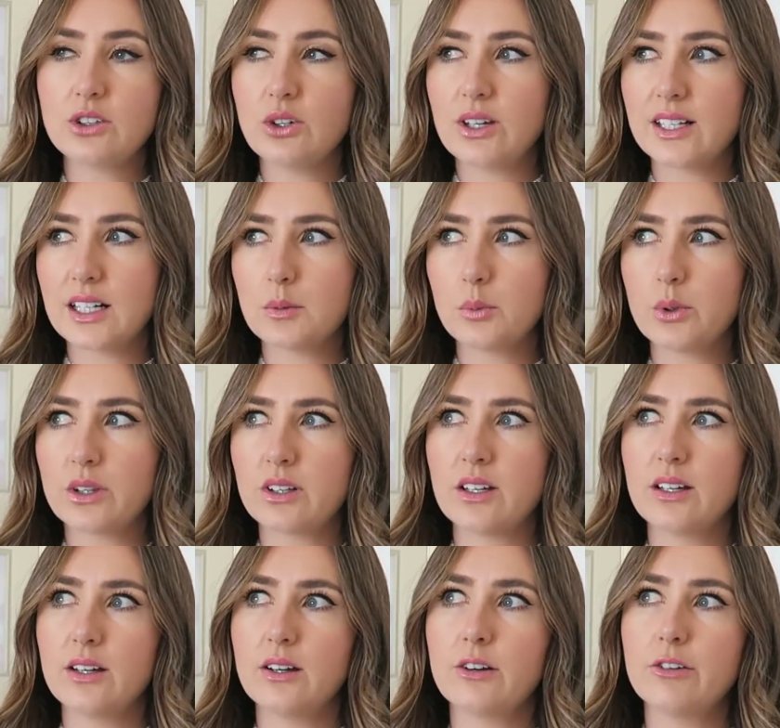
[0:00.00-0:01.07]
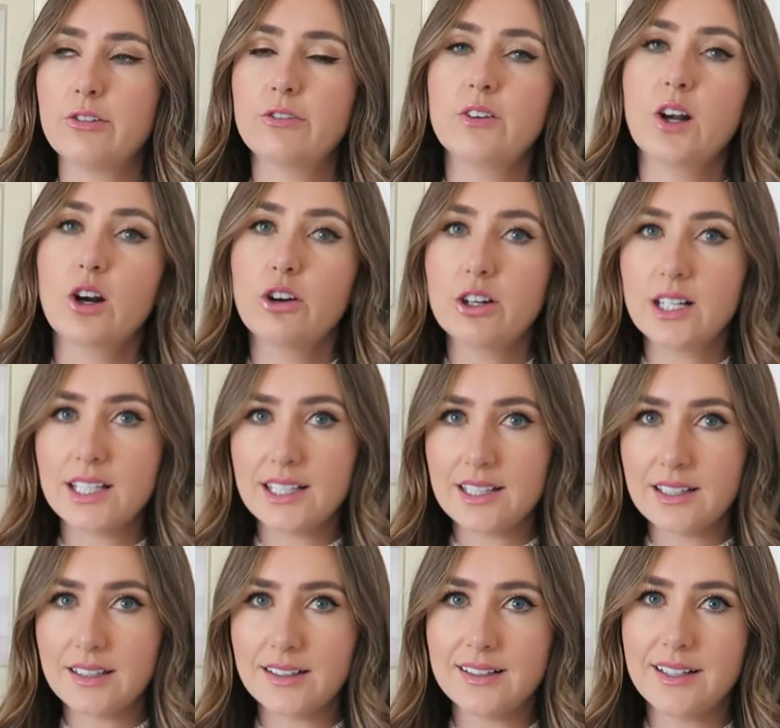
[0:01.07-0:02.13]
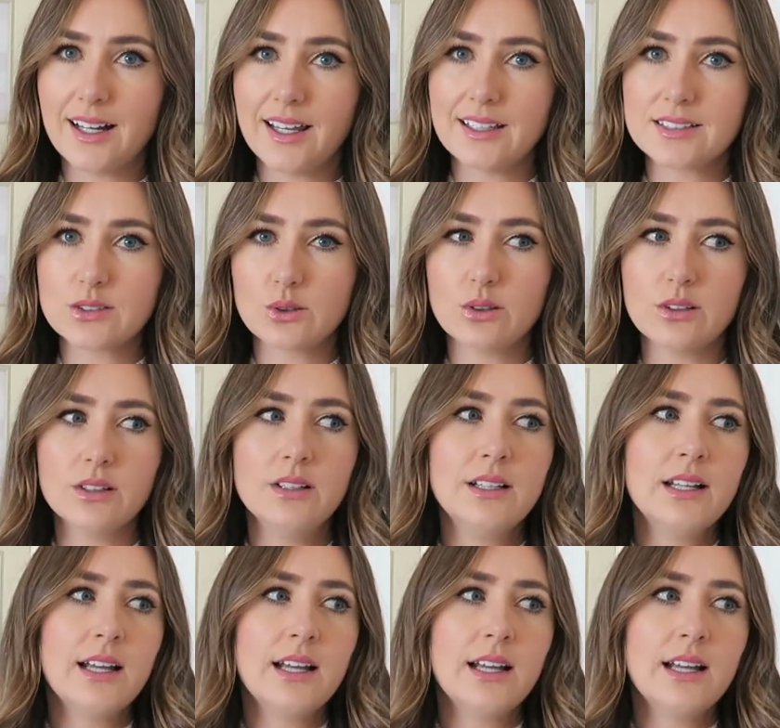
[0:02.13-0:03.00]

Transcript: you end up with a florally lace or